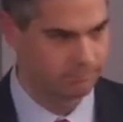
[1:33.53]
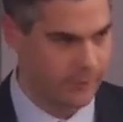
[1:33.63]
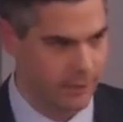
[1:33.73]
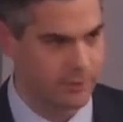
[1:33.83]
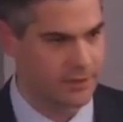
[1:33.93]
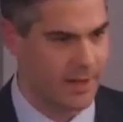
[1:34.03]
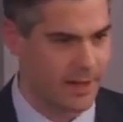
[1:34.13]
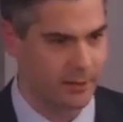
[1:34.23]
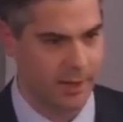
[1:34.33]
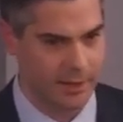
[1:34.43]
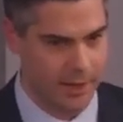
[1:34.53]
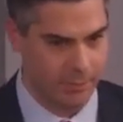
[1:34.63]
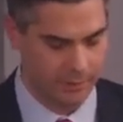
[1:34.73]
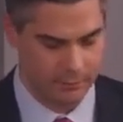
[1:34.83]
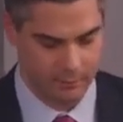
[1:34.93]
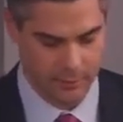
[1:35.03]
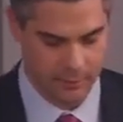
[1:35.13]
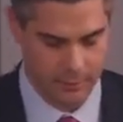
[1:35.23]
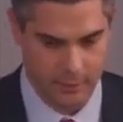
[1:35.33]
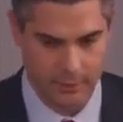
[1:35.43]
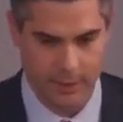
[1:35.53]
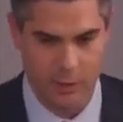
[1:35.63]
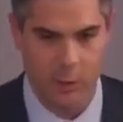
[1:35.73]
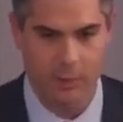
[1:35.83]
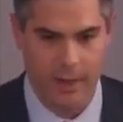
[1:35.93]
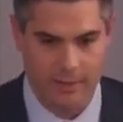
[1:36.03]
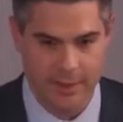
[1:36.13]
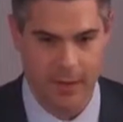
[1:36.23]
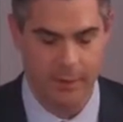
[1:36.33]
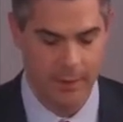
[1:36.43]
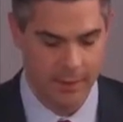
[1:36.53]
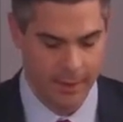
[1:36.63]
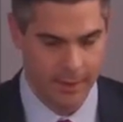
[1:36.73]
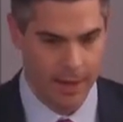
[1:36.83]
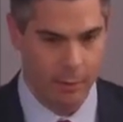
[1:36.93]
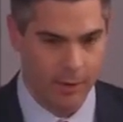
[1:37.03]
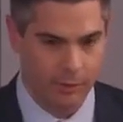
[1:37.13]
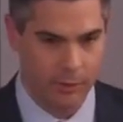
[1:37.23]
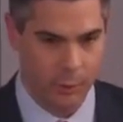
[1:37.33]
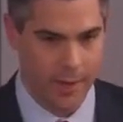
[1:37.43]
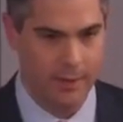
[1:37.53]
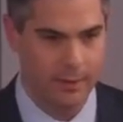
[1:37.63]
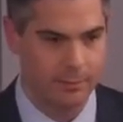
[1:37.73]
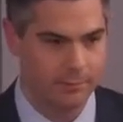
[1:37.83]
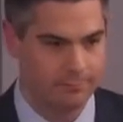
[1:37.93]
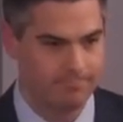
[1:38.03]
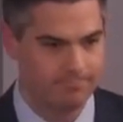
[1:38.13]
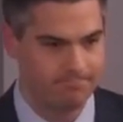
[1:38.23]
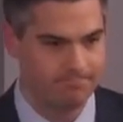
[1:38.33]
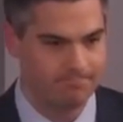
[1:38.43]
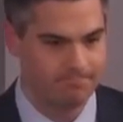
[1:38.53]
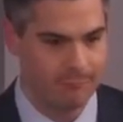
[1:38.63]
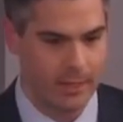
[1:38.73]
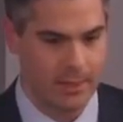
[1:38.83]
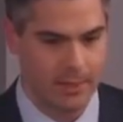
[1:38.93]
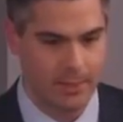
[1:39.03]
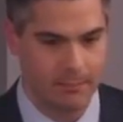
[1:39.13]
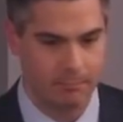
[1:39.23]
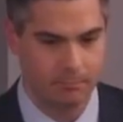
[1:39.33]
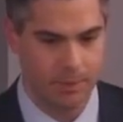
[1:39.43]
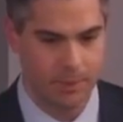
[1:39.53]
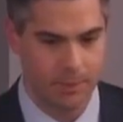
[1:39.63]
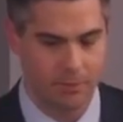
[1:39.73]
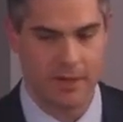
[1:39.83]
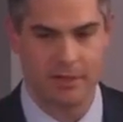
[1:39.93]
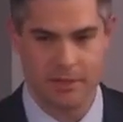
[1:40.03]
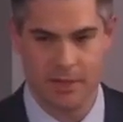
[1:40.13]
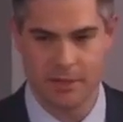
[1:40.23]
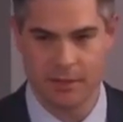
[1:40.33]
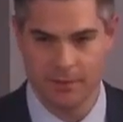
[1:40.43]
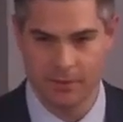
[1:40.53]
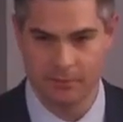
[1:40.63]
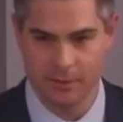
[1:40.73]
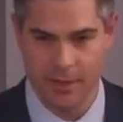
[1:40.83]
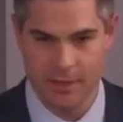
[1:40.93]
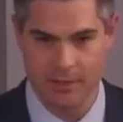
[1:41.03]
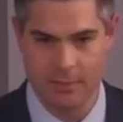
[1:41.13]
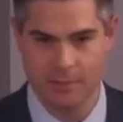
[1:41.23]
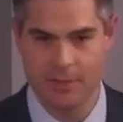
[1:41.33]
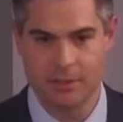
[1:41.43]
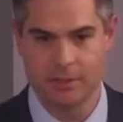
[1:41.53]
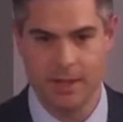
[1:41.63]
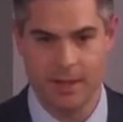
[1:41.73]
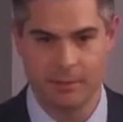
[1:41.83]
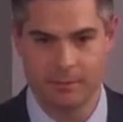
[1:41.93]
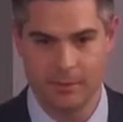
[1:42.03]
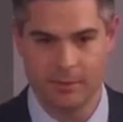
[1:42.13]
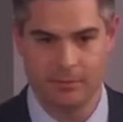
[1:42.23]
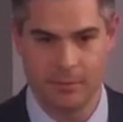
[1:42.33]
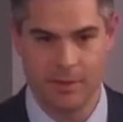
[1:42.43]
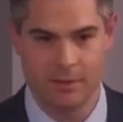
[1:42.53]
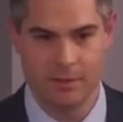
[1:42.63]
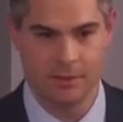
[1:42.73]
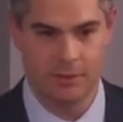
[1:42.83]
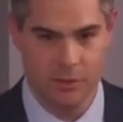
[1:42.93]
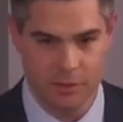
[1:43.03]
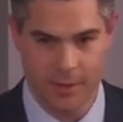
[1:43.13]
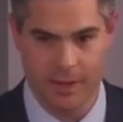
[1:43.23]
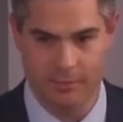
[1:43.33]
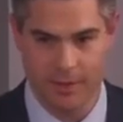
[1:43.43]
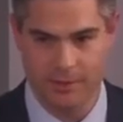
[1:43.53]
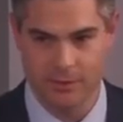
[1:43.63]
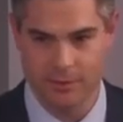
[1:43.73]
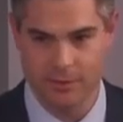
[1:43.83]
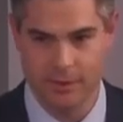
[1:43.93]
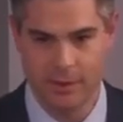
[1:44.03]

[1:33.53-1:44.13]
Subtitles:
I understand how the economics kind of normalize out. However, the way that the presentation of this information and potentially how this information is used by investors,